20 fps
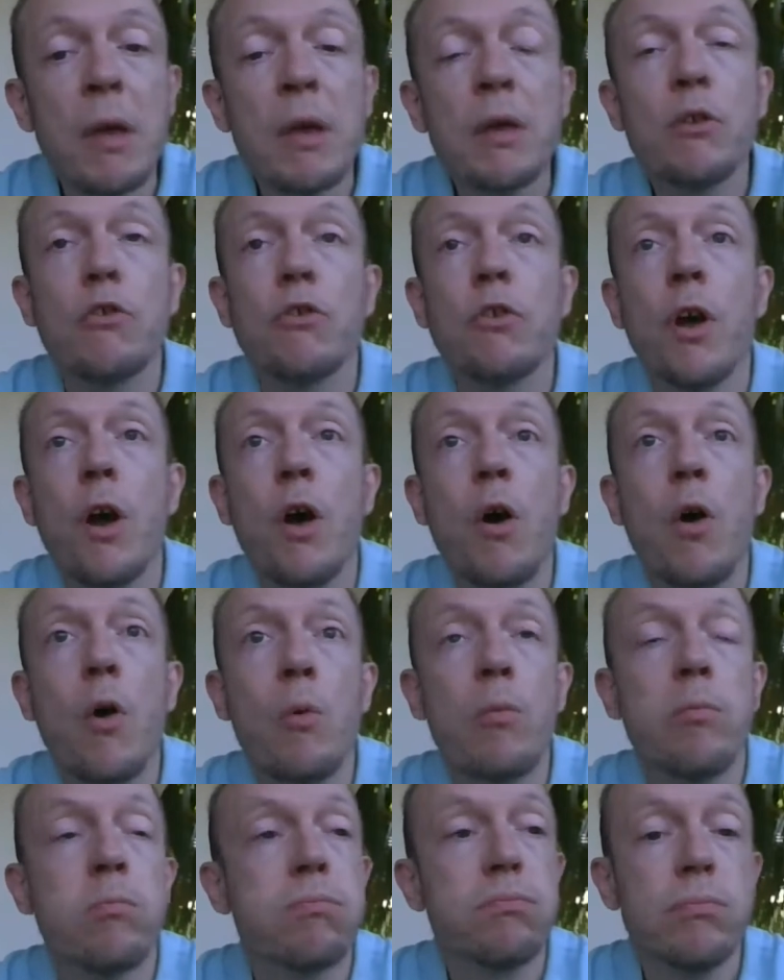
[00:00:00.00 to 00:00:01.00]

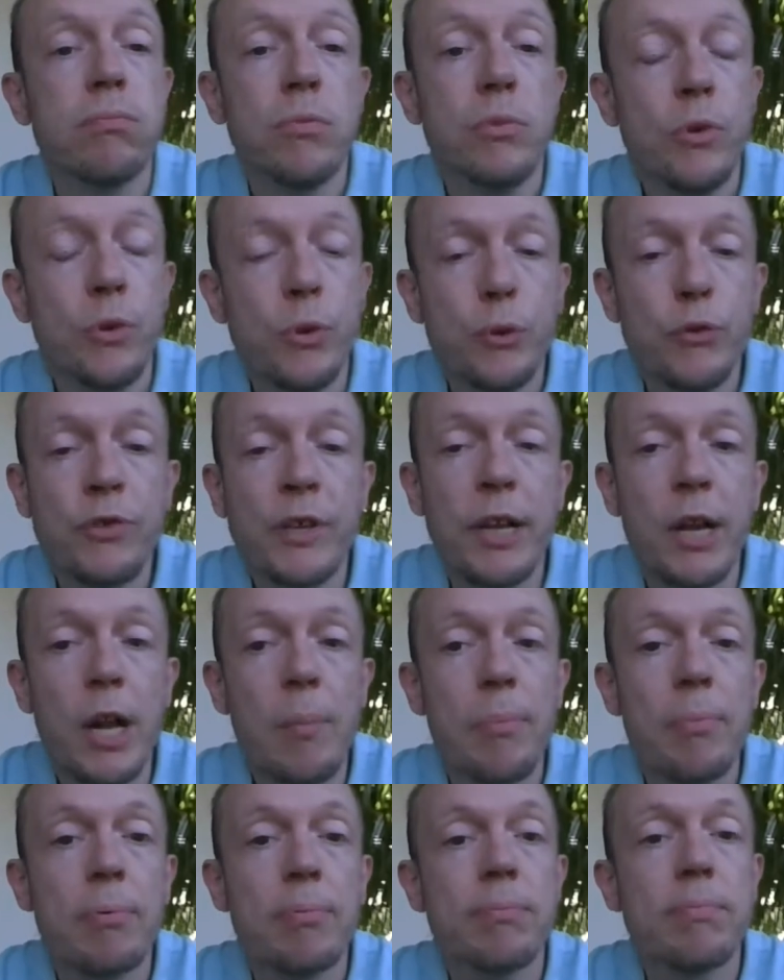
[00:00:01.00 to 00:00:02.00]
So you set
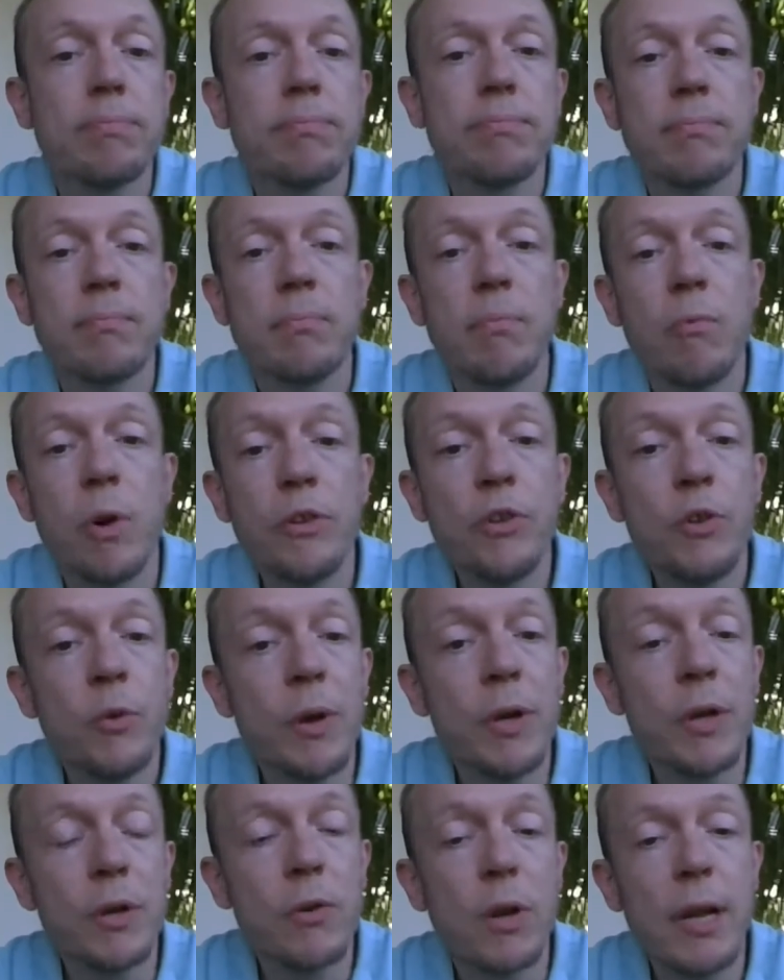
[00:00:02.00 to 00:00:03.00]
up what you
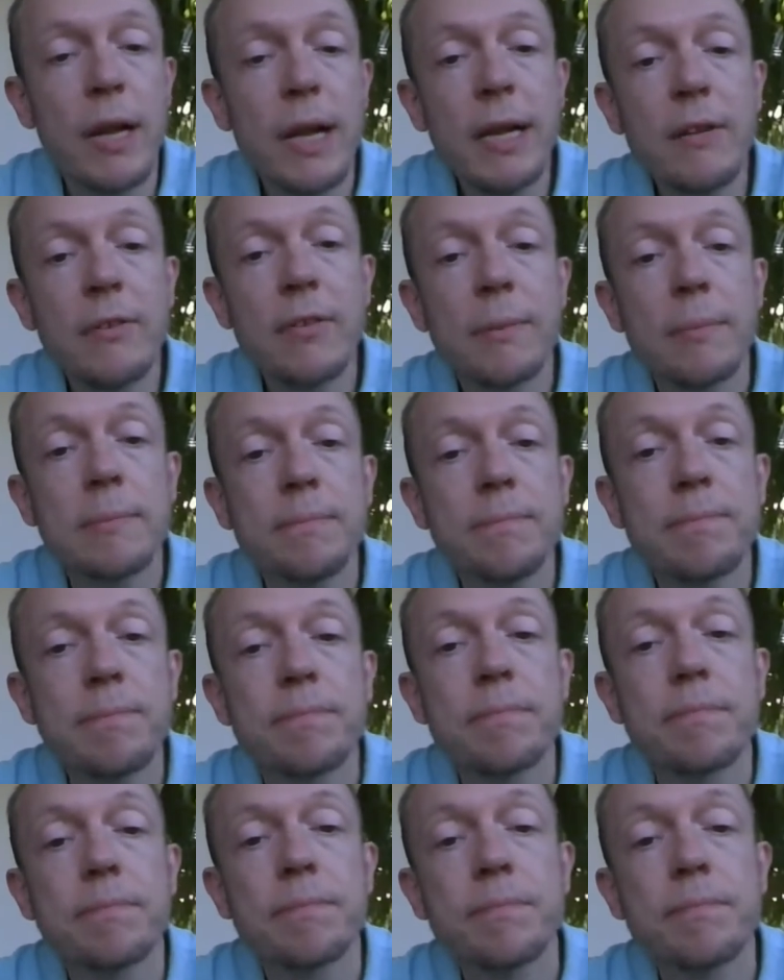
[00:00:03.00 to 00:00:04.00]
want to collect,
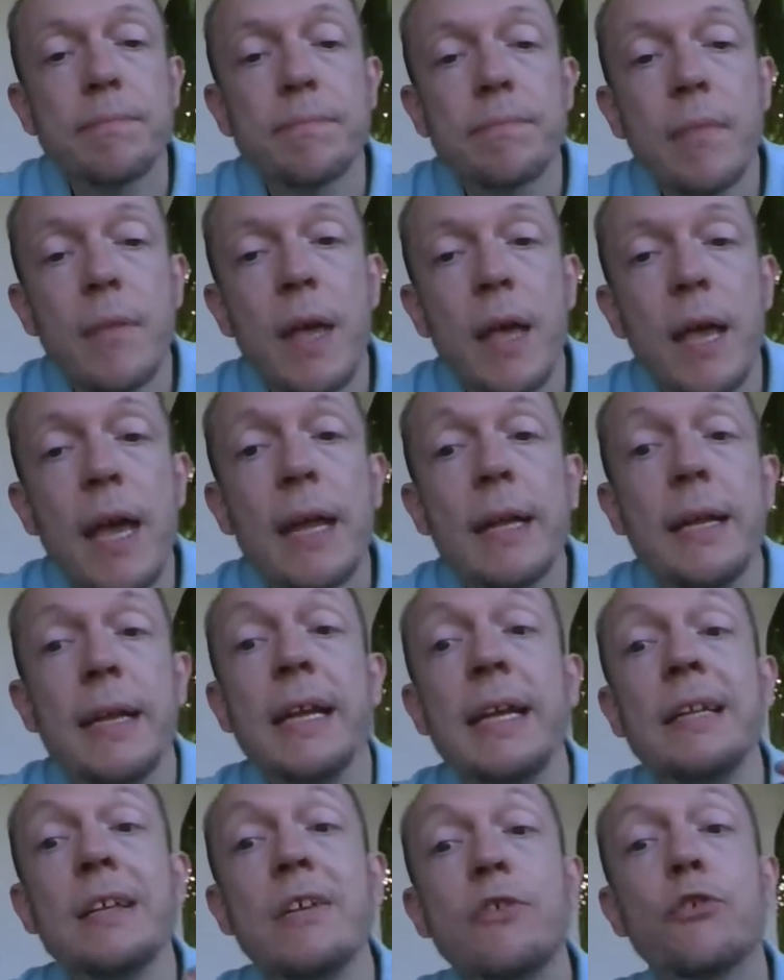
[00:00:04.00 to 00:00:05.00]
and
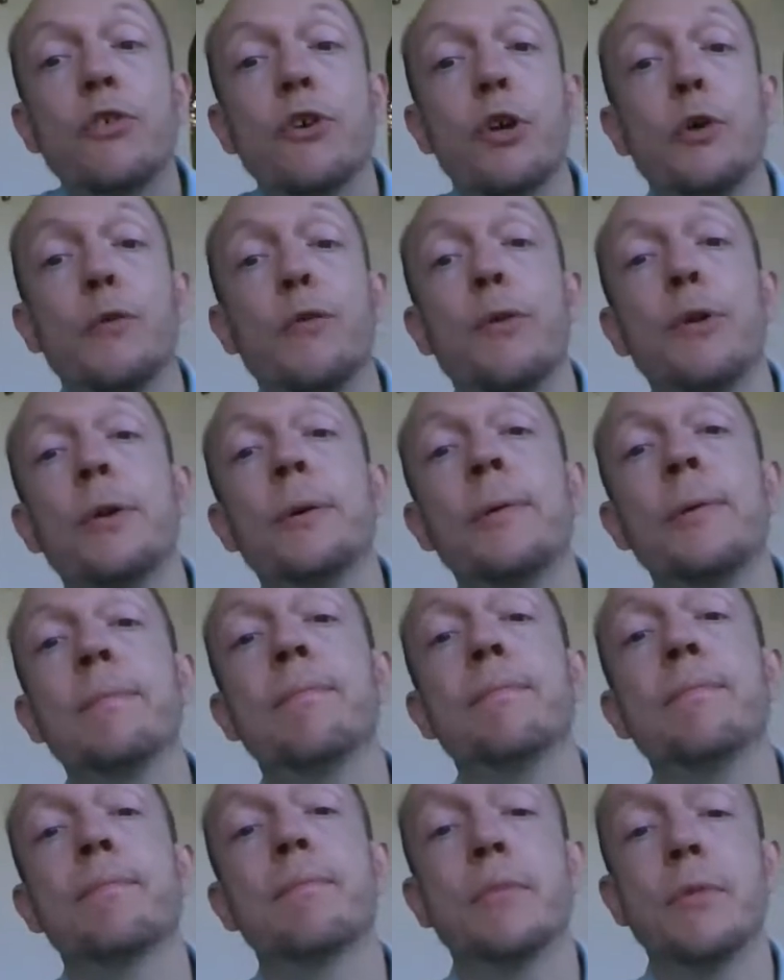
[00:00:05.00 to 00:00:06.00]
in the server
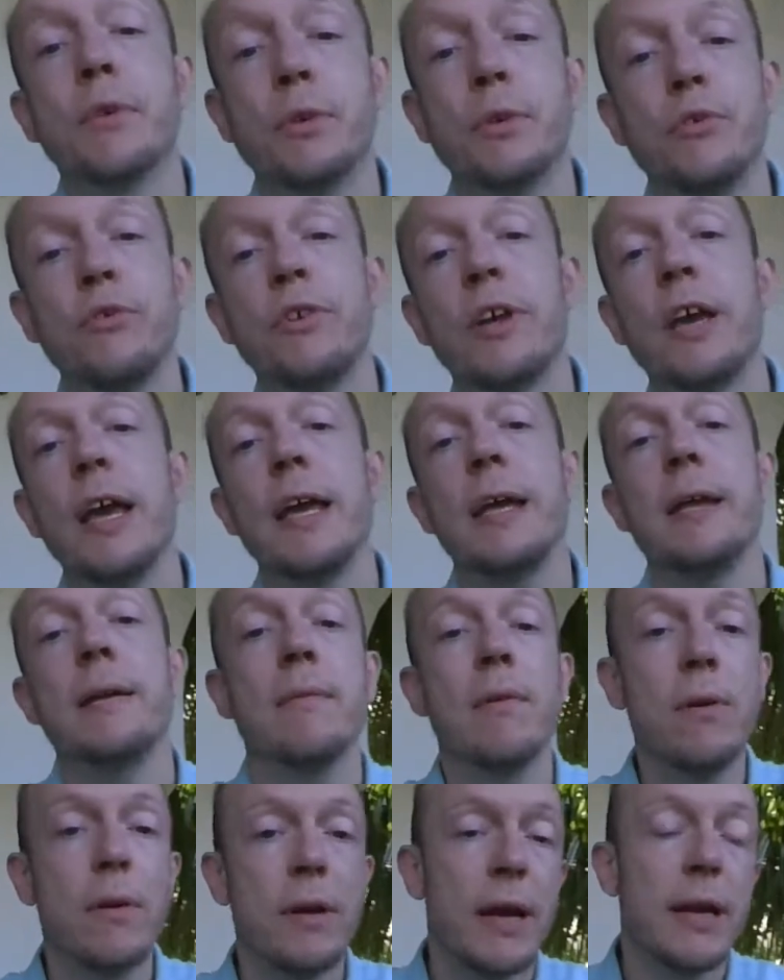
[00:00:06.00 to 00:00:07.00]
you say,
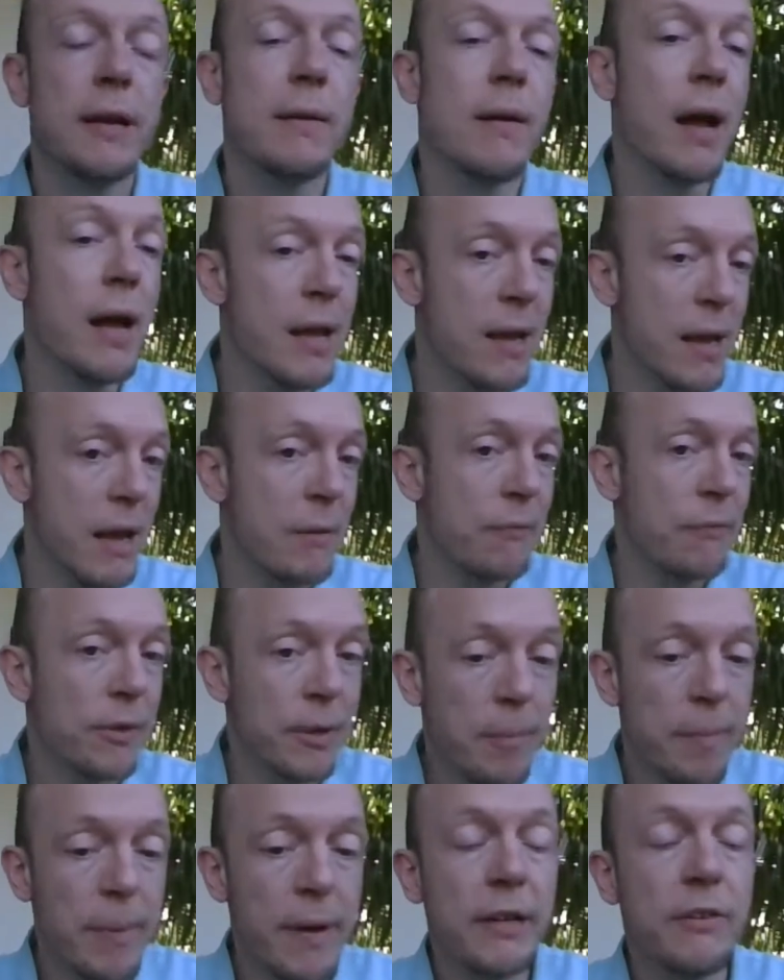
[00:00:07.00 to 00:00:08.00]
okay, after
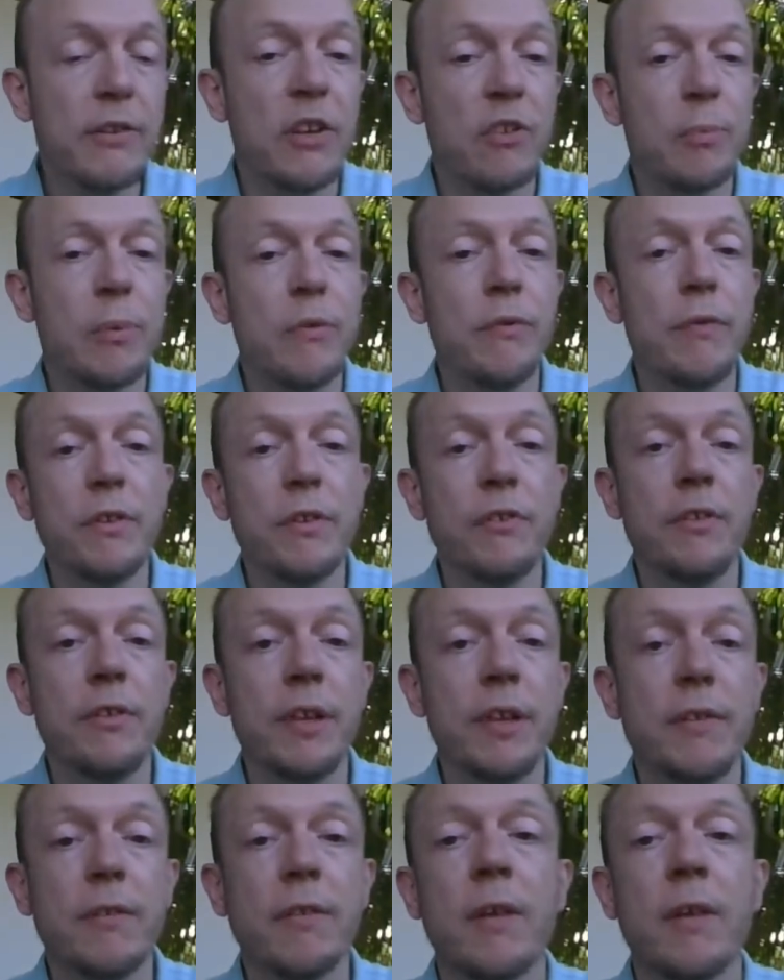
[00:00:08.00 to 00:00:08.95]
the page has been visited,